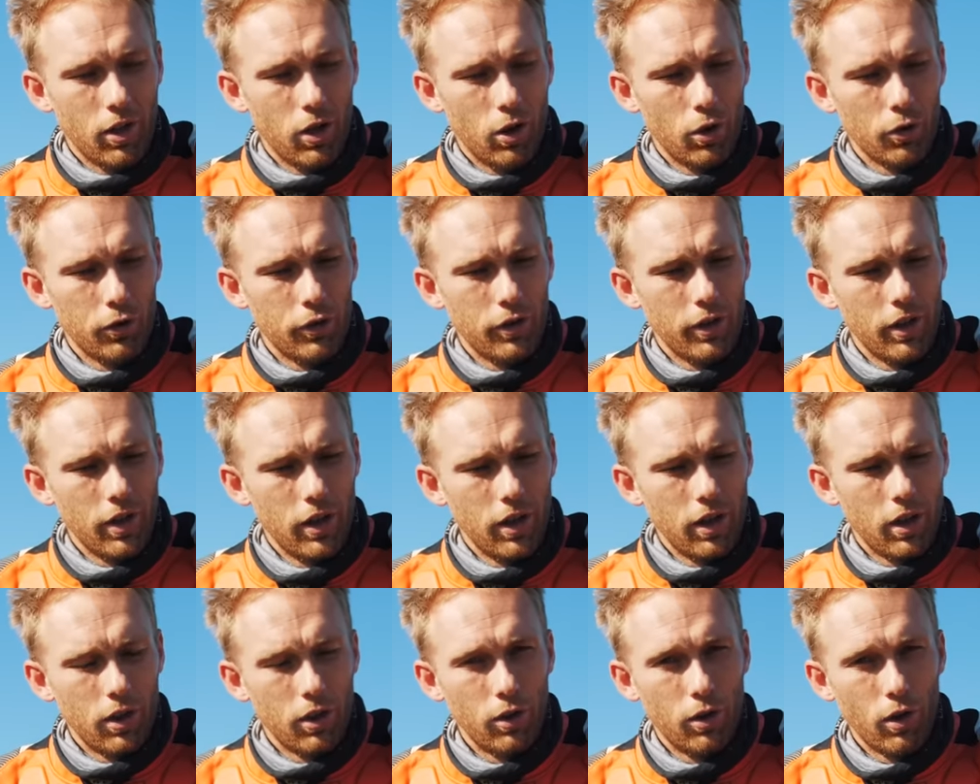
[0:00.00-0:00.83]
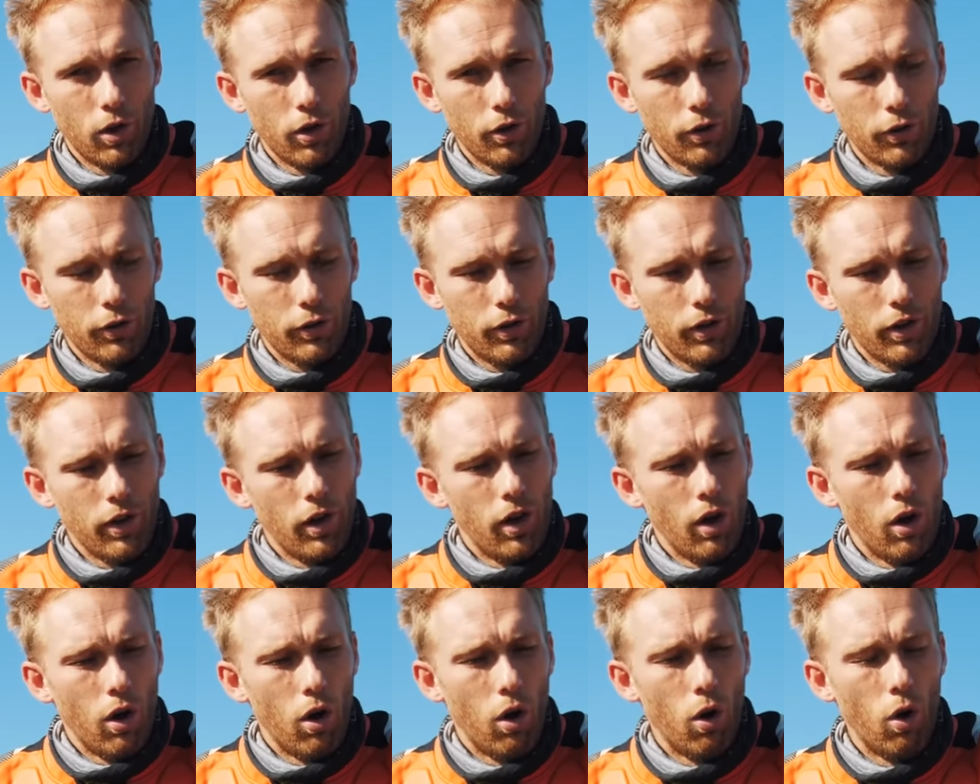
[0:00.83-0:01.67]
note, don't
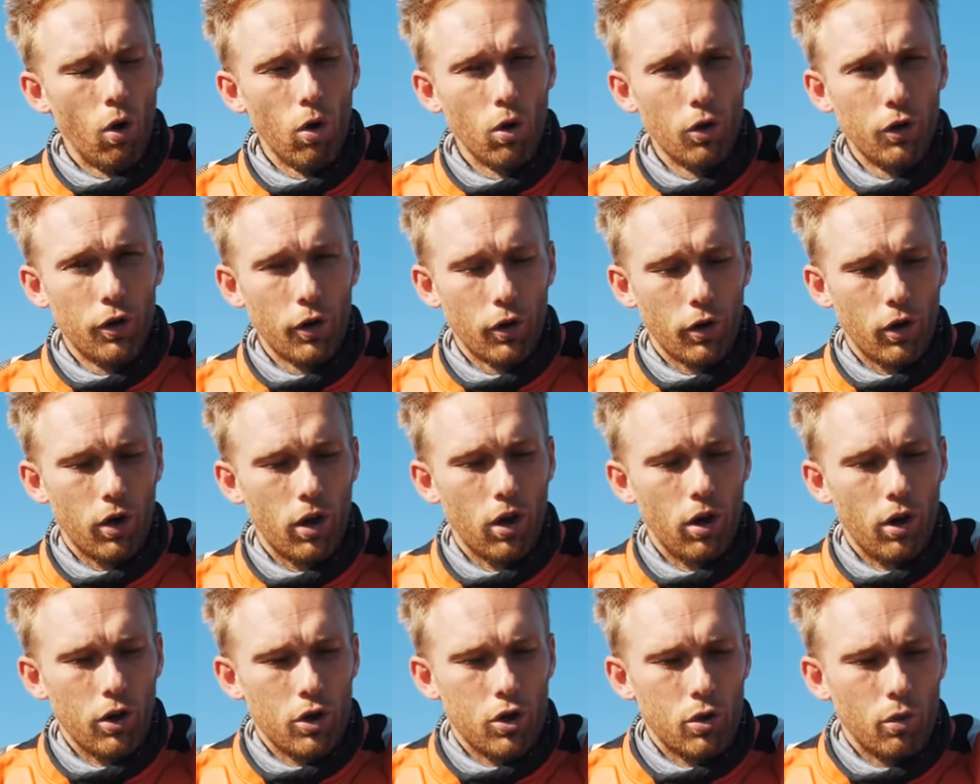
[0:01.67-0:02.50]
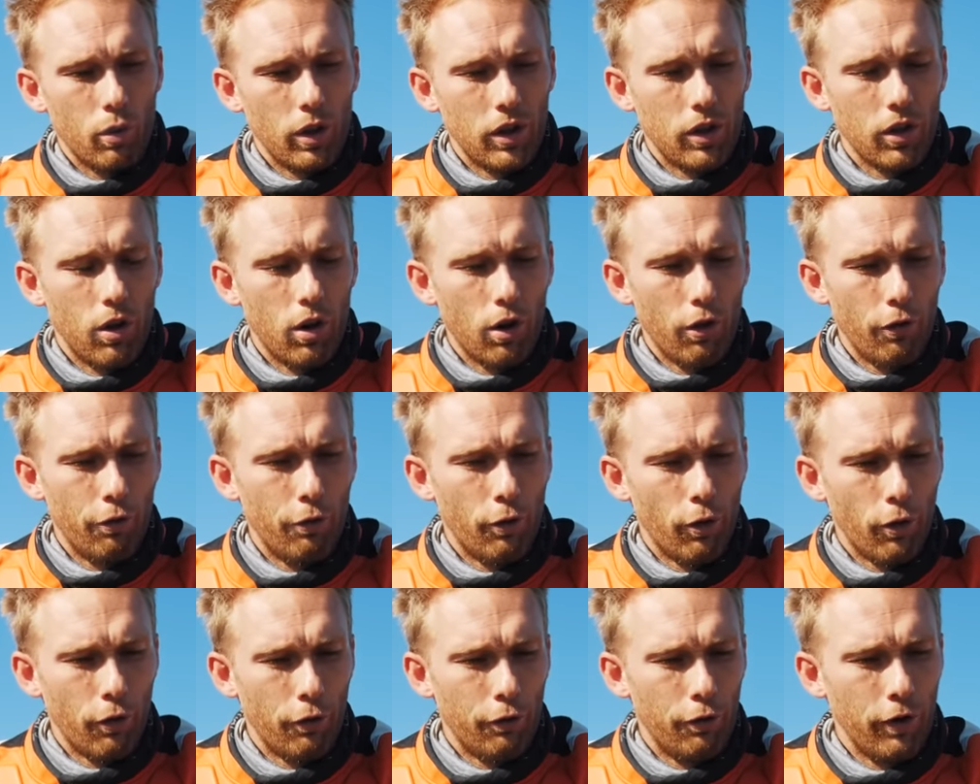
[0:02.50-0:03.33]
hold your clutch with all
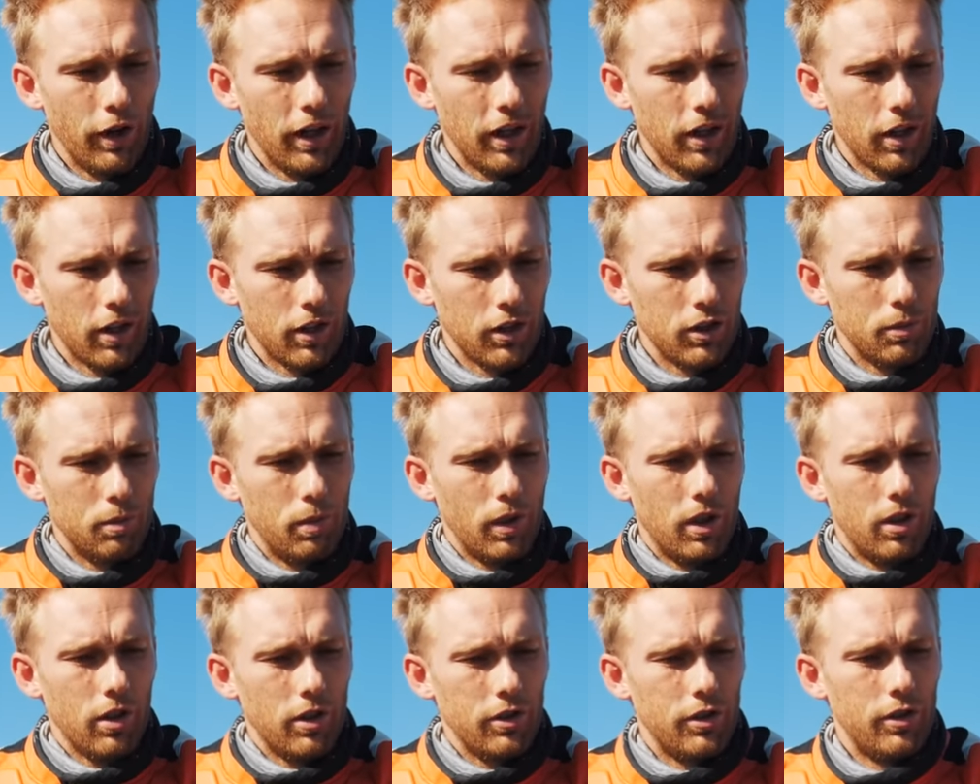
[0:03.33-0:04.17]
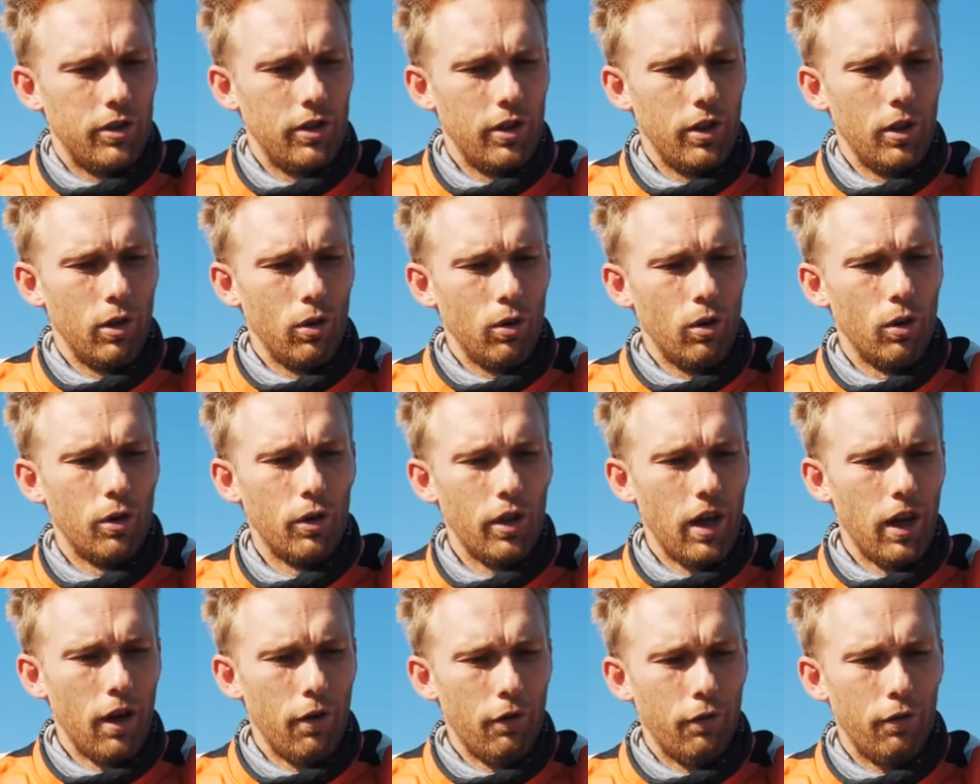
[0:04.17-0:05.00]
four fingers because you don't
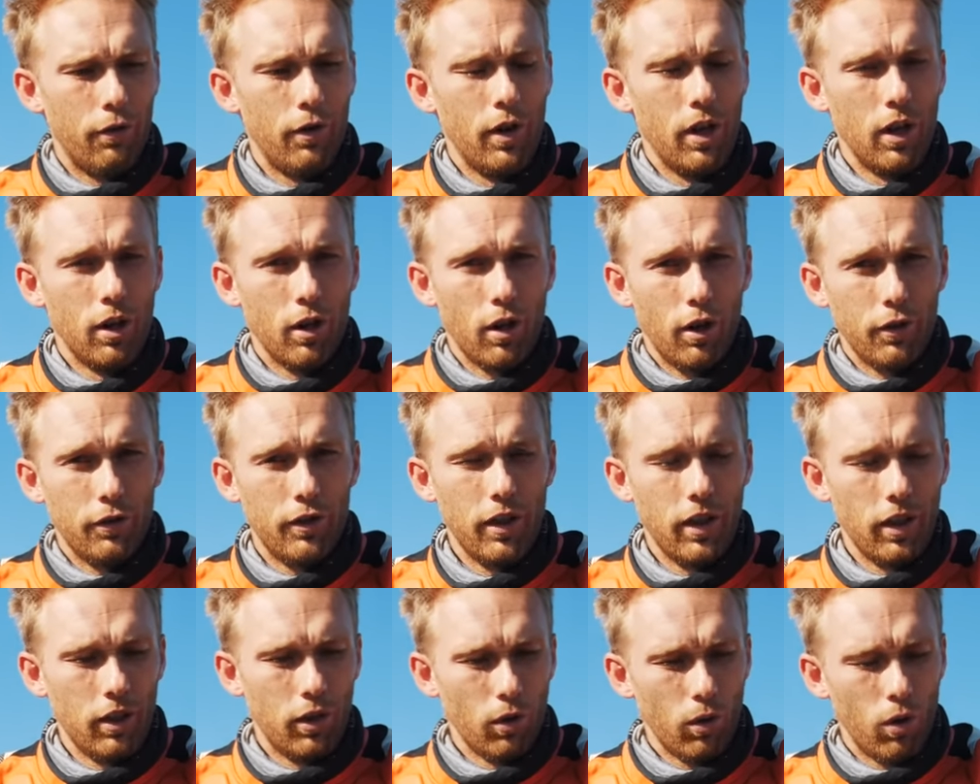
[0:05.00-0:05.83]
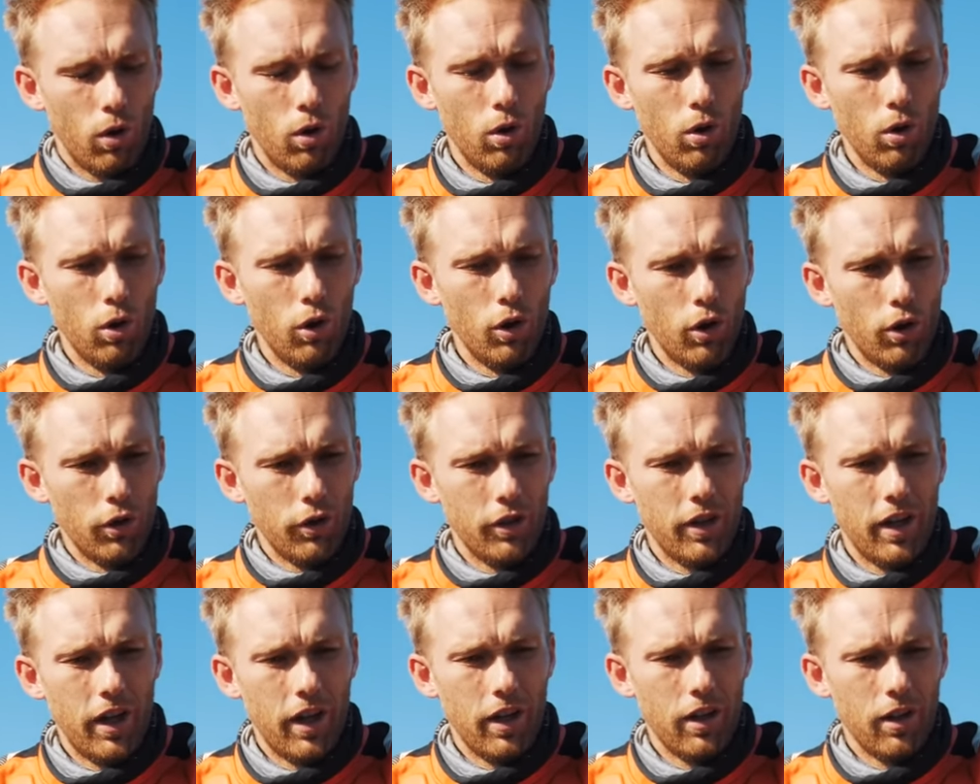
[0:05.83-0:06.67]
have nothing to hold
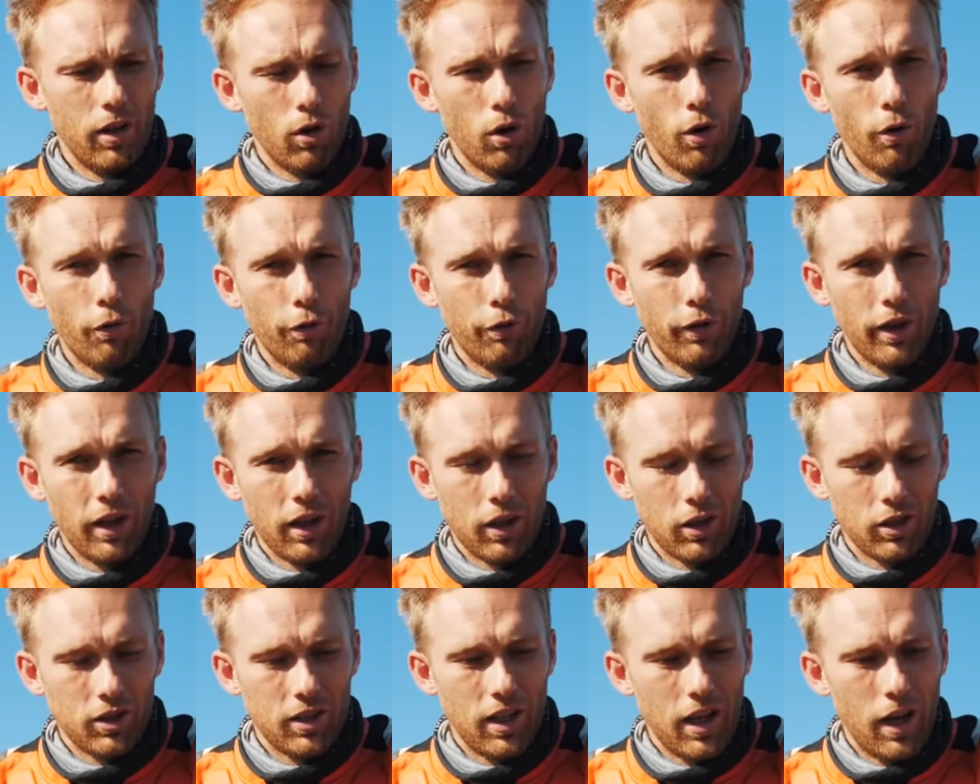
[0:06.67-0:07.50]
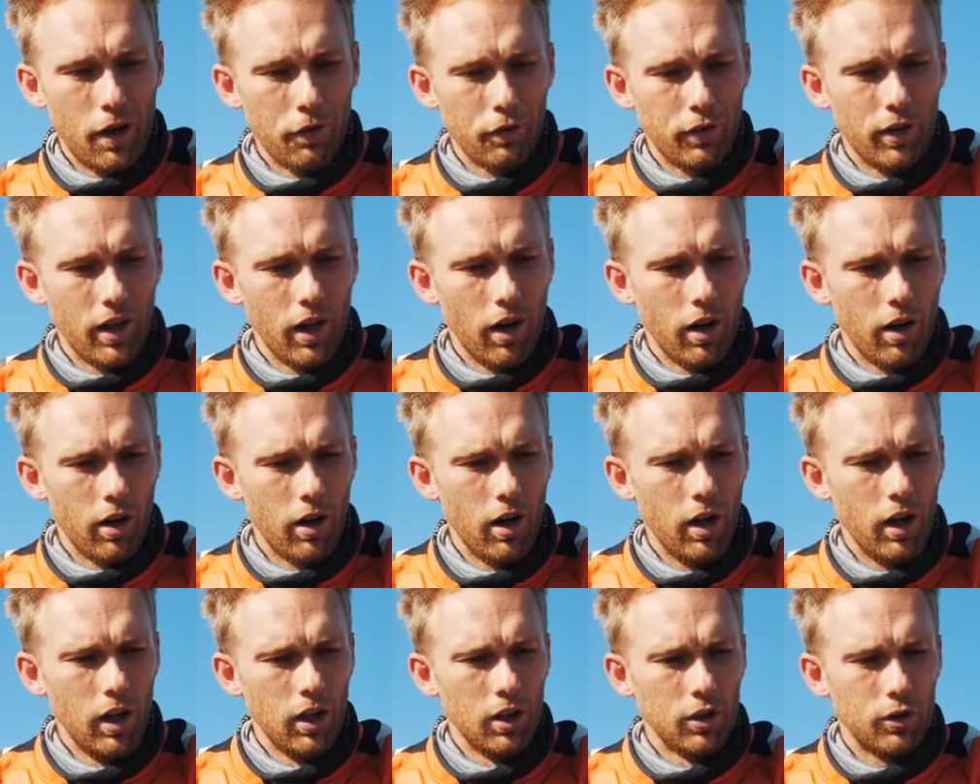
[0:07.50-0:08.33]
on then, no fingers left here.
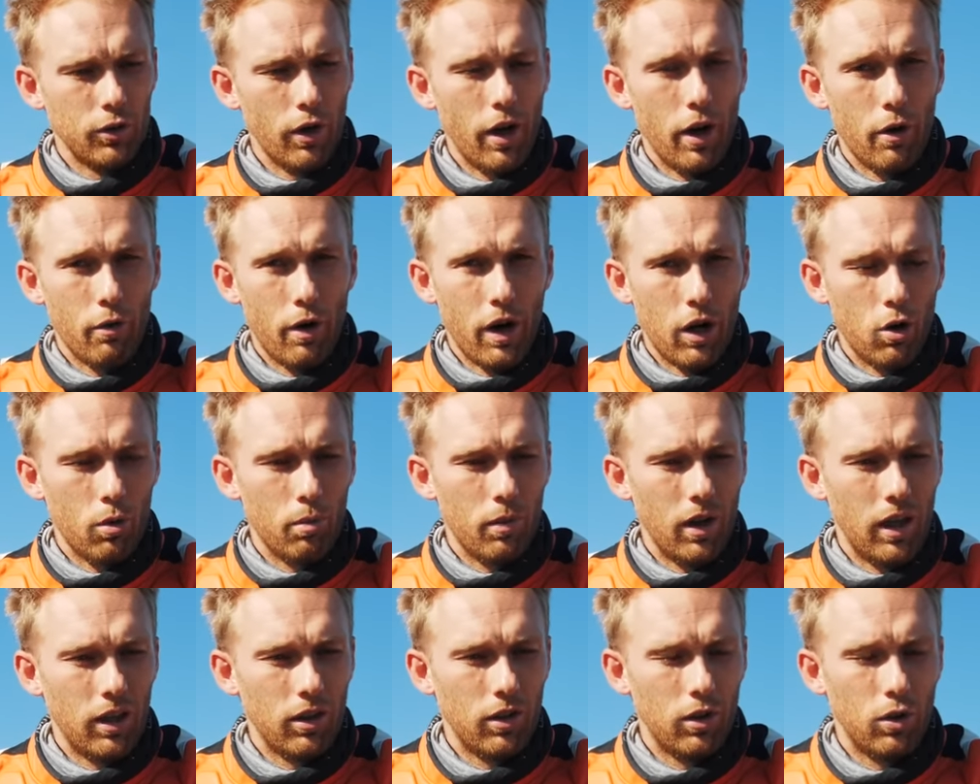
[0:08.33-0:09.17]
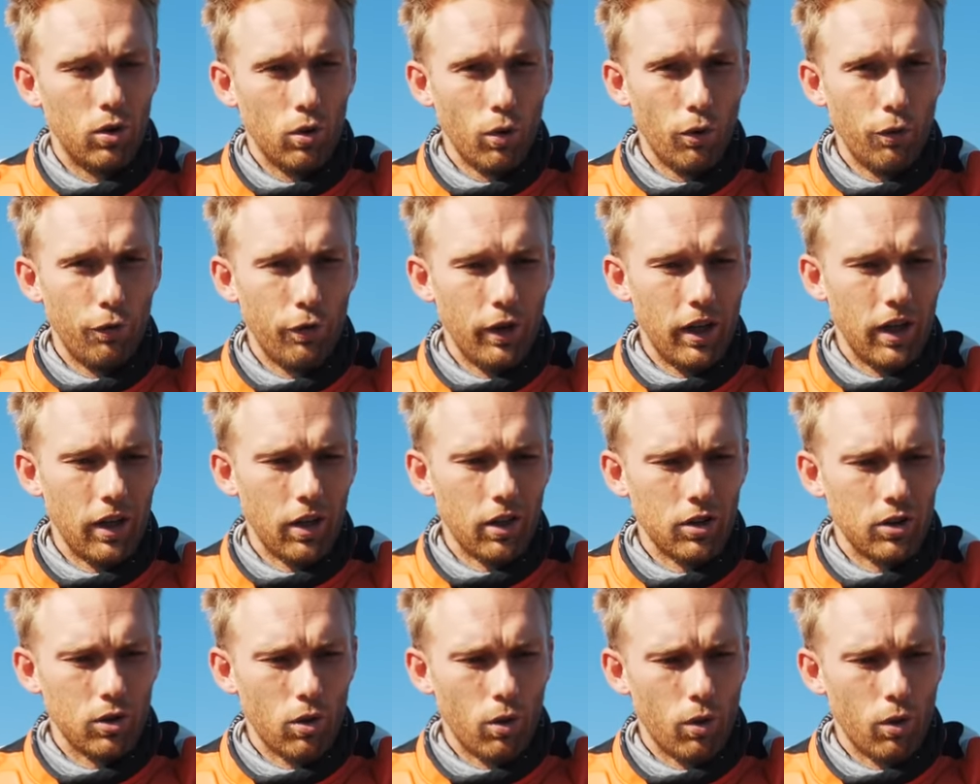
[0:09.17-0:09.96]
So I recommend two fingers